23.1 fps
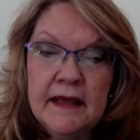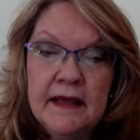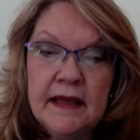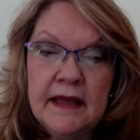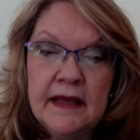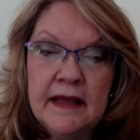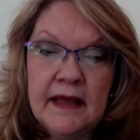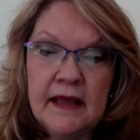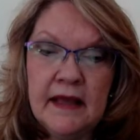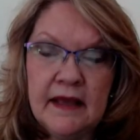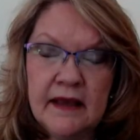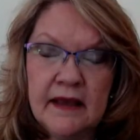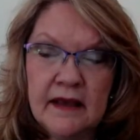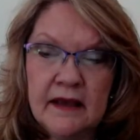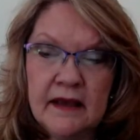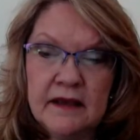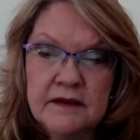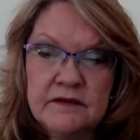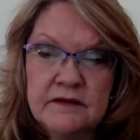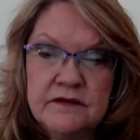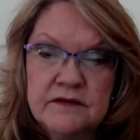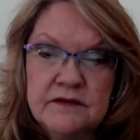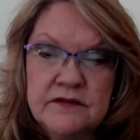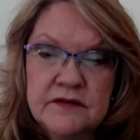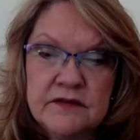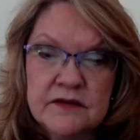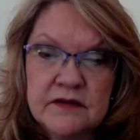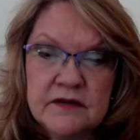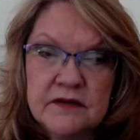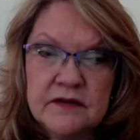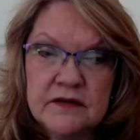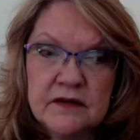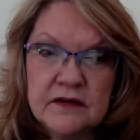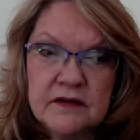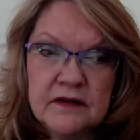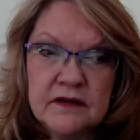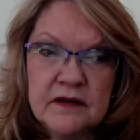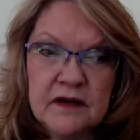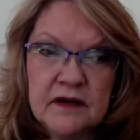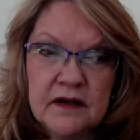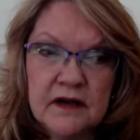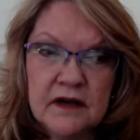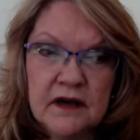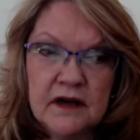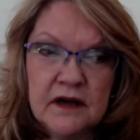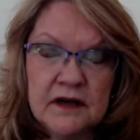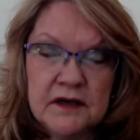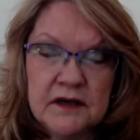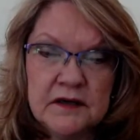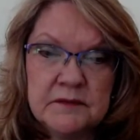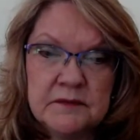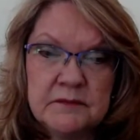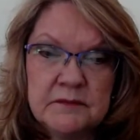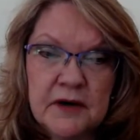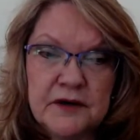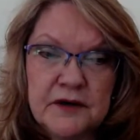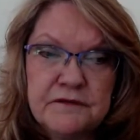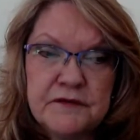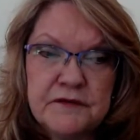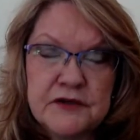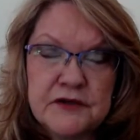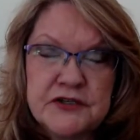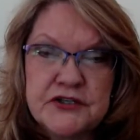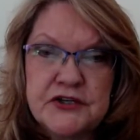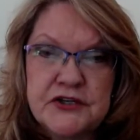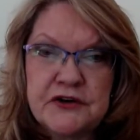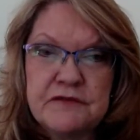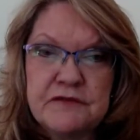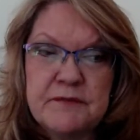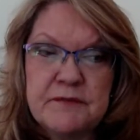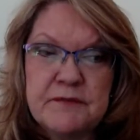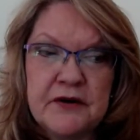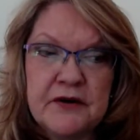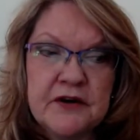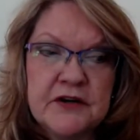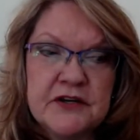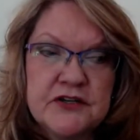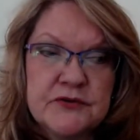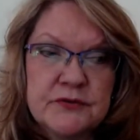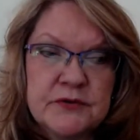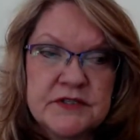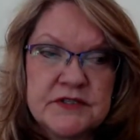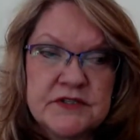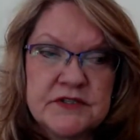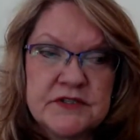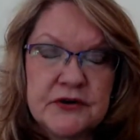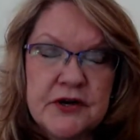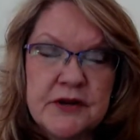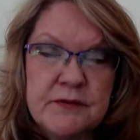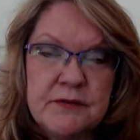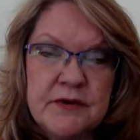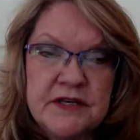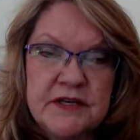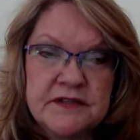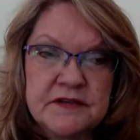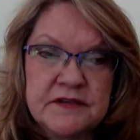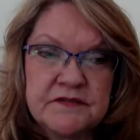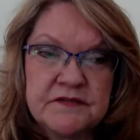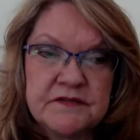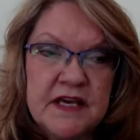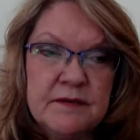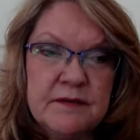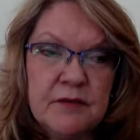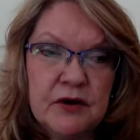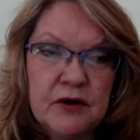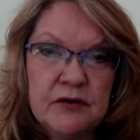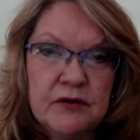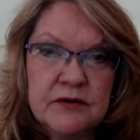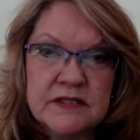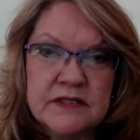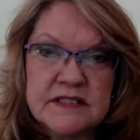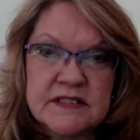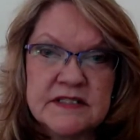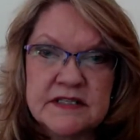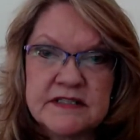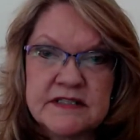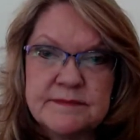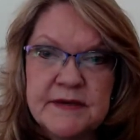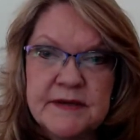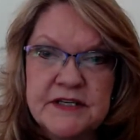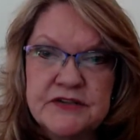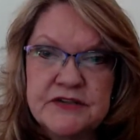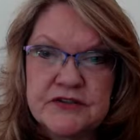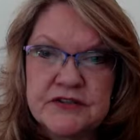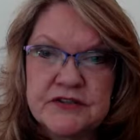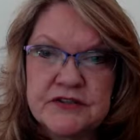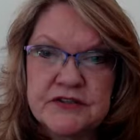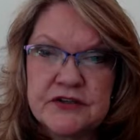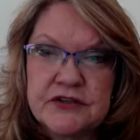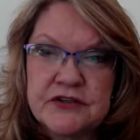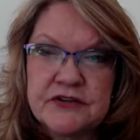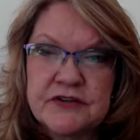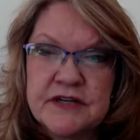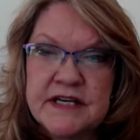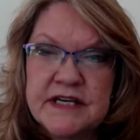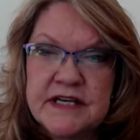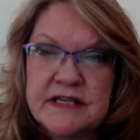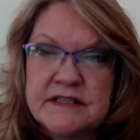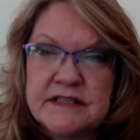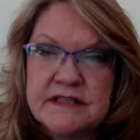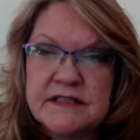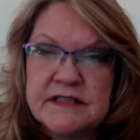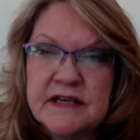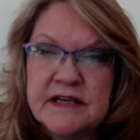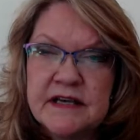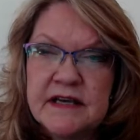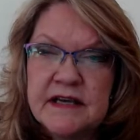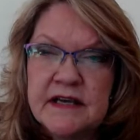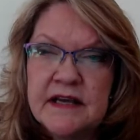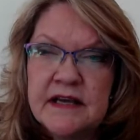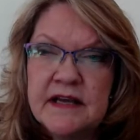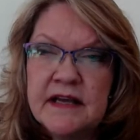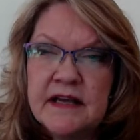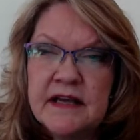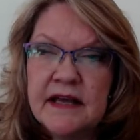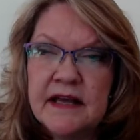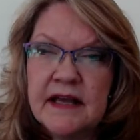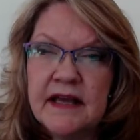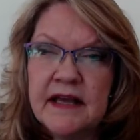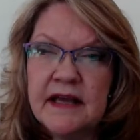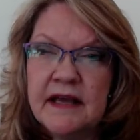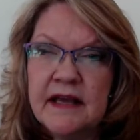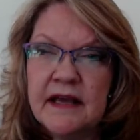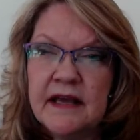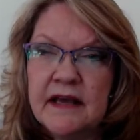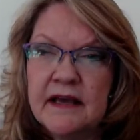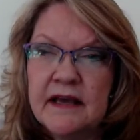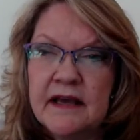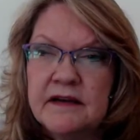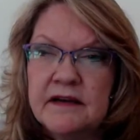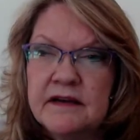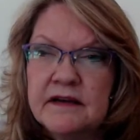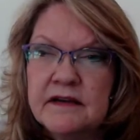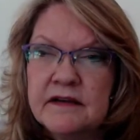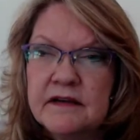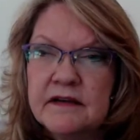And our first year of marriage was 30 weeks of chemo and 6 major surgeries. And